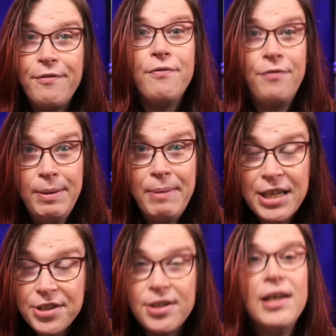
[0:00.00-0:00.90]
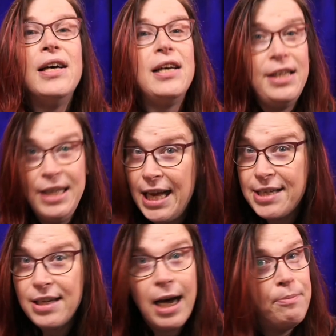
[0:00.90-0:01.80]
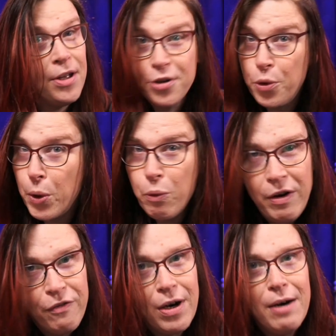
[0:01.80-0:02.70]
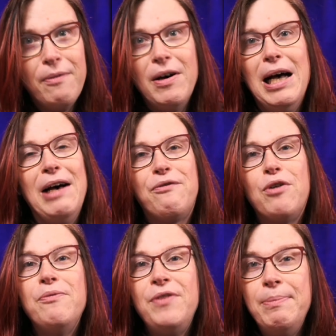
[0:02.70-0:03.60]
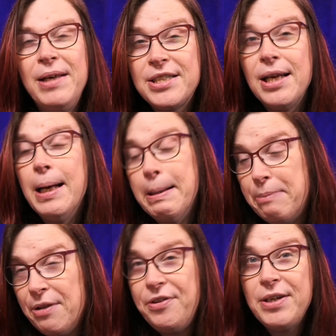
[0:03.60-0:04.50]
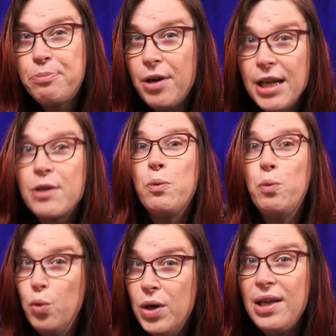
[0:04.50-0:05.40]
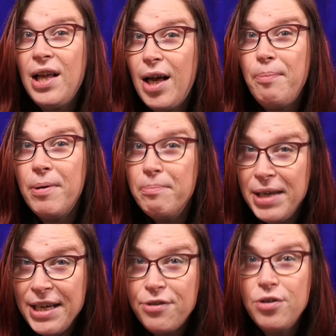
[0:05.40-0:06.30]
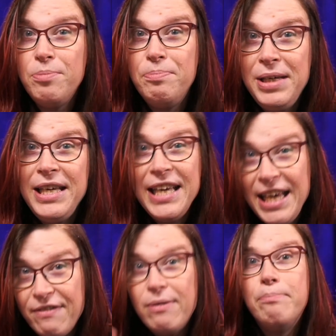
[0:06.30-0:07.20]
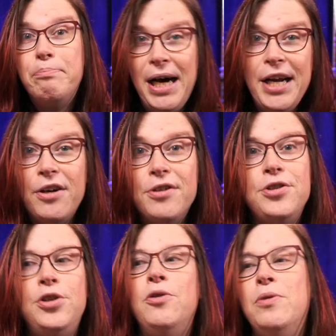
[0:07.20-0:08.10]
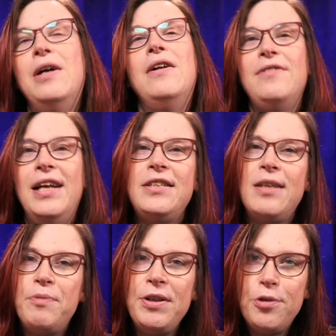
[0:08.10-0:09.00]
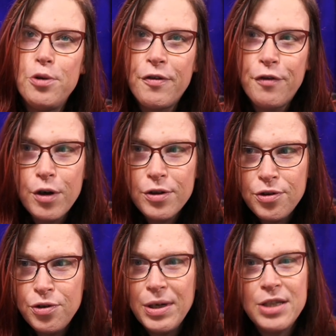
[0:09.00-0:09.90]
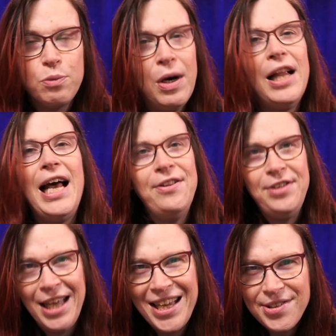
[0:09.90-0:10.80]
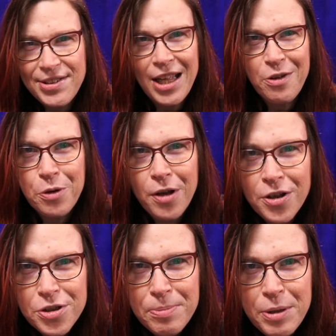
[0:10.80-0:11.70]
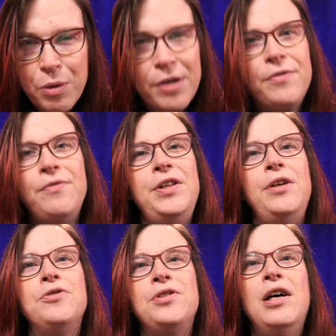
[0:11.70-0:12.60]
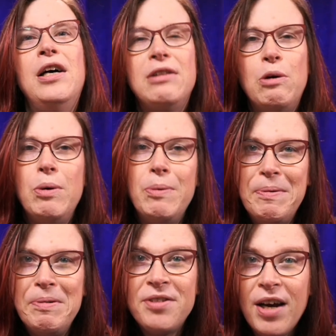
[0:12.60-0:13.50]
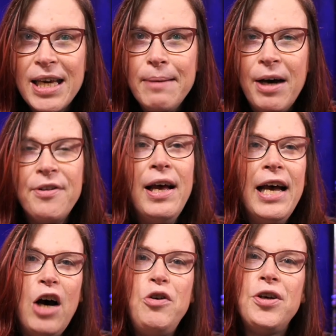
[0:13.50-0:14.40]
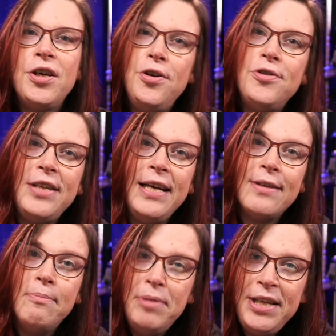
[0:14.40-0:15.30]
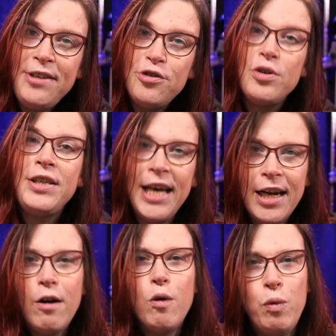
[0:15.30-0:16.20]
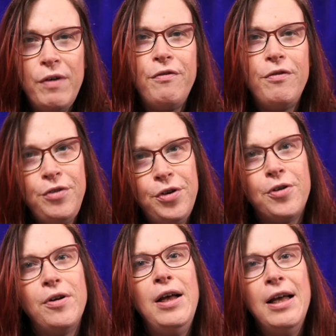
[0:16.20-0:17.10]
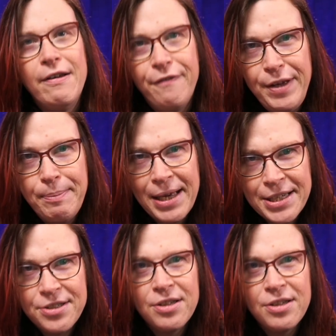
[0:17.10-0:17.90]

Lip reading: vMix. Yes, I'm not going away from vMix, but this product will help me to be even better. So that is something to look forward to as well. And yes, that will also be one of the videos that we will be talking about, how you can use the ATEM Mini together with your vMix